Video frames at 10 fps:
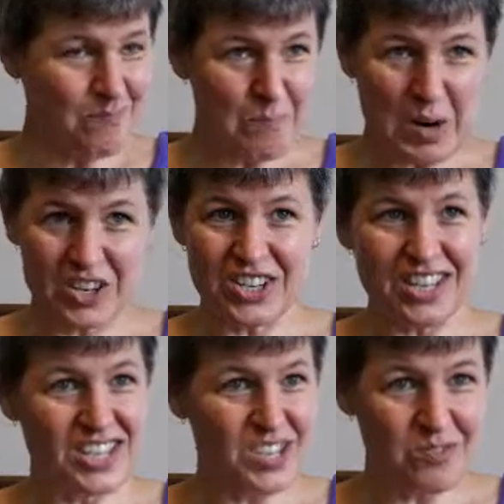
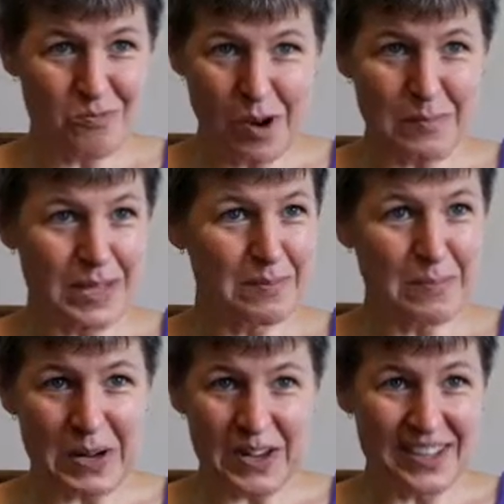marshy, swampy
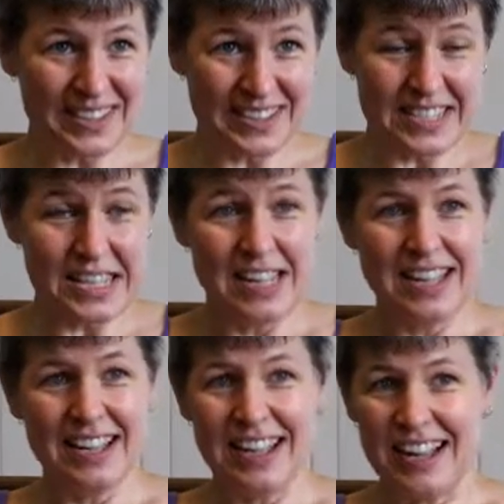ponds,
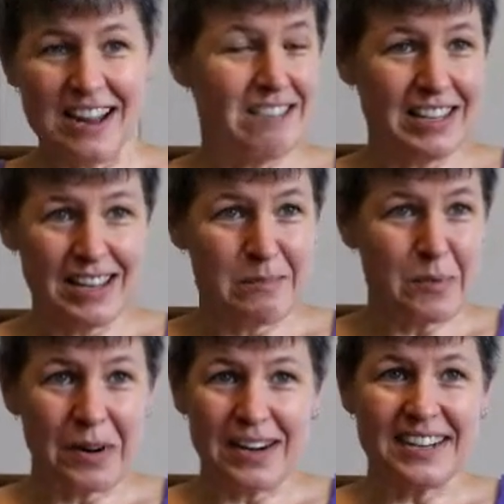really
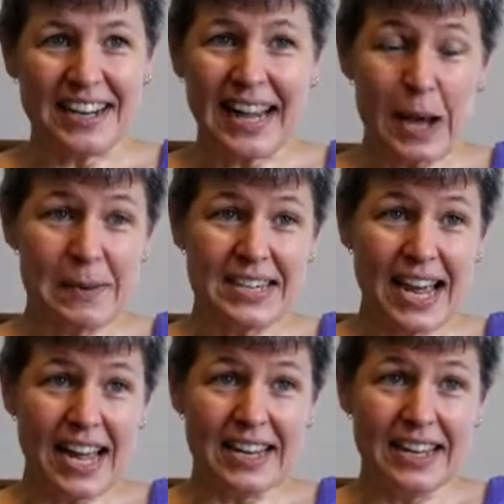important duck
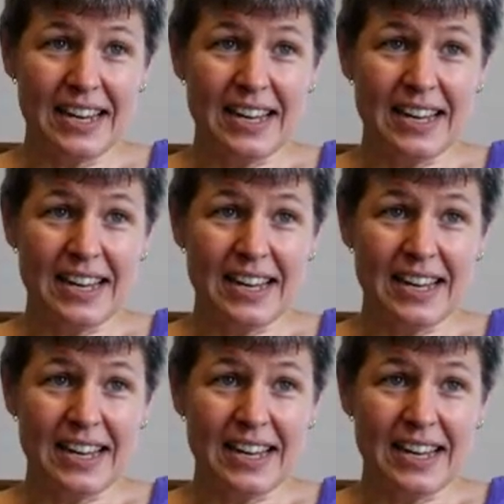habitat.